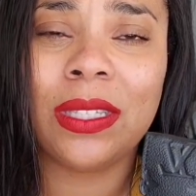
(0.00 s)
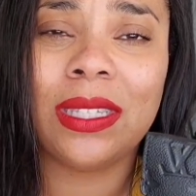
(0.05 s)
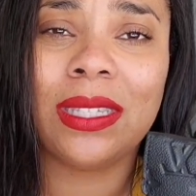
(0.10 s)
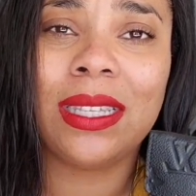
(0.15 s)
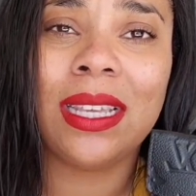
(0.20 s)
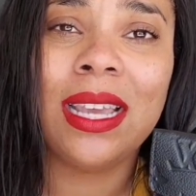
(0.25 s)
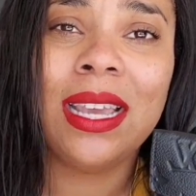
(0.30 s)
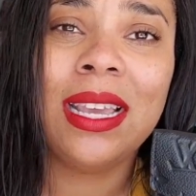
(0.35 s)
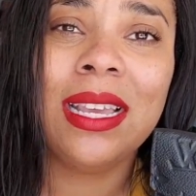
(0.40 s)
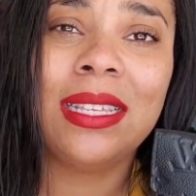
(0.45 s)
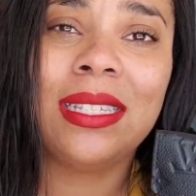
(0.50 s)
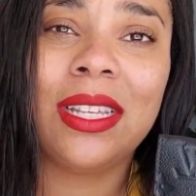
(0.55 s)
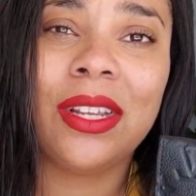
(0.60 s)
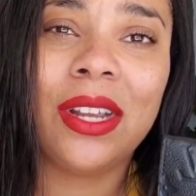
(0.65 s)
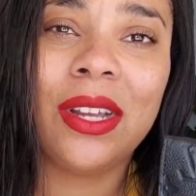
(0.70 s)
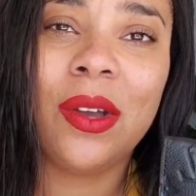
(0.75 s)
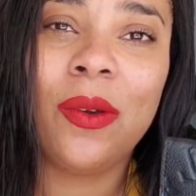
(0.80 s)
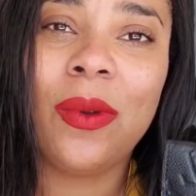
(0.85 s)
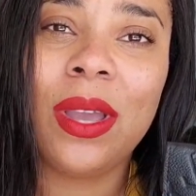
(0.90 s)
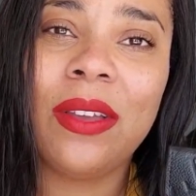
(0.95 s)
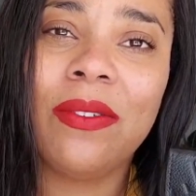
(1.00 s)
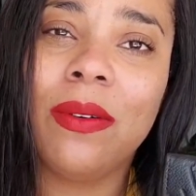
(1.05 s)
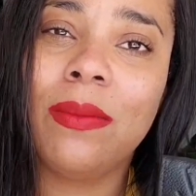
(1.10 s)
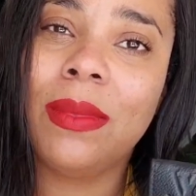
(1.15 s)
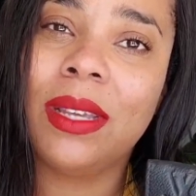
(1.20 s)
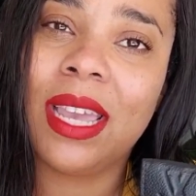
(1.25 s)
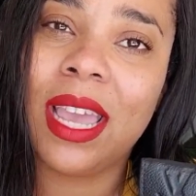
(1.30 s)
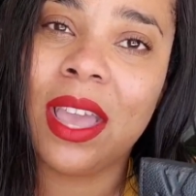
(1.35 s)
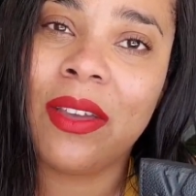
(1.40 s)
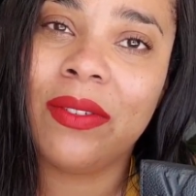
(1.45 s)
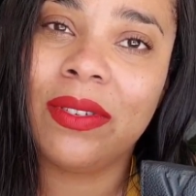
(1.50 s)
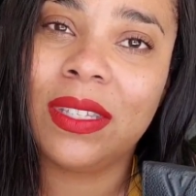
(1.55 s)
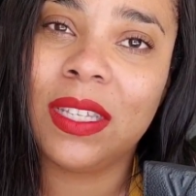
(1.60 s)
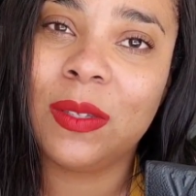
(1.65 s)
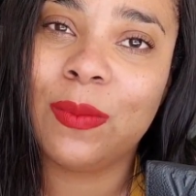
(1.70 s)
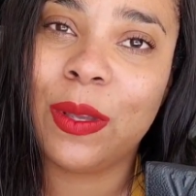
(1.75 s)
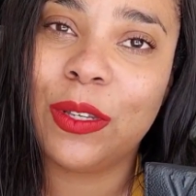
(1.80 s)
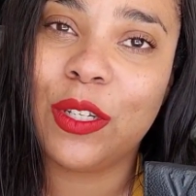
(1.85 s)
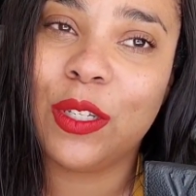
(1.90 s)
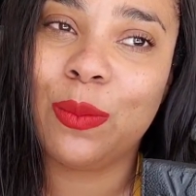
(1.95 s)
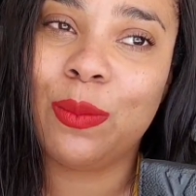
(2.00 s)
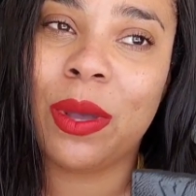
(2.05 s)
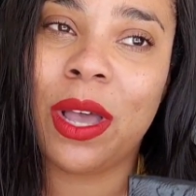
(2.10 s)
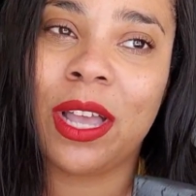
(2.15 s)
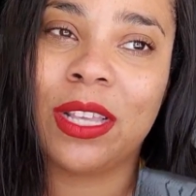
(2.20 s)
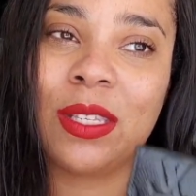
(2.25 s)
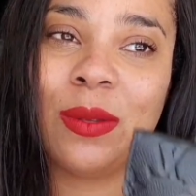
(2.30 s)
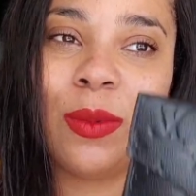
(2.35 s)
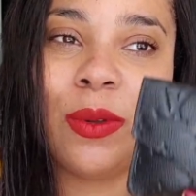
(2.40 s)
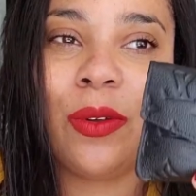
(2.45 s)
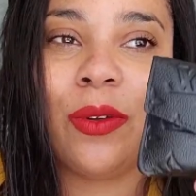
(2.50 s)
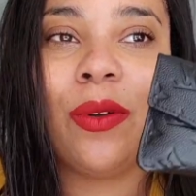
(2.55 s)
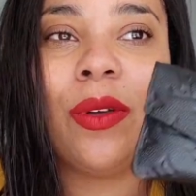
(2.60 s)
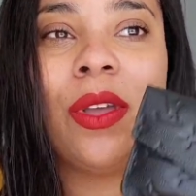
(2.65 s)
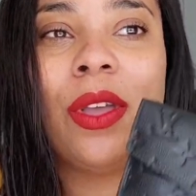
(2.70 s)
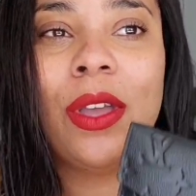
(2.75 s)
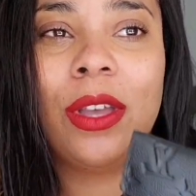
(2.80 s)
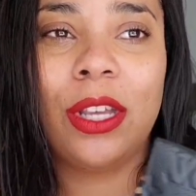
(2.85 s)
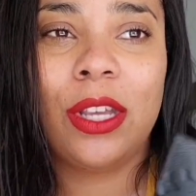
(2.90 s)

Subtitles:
is steering away from the canvas as much as possible,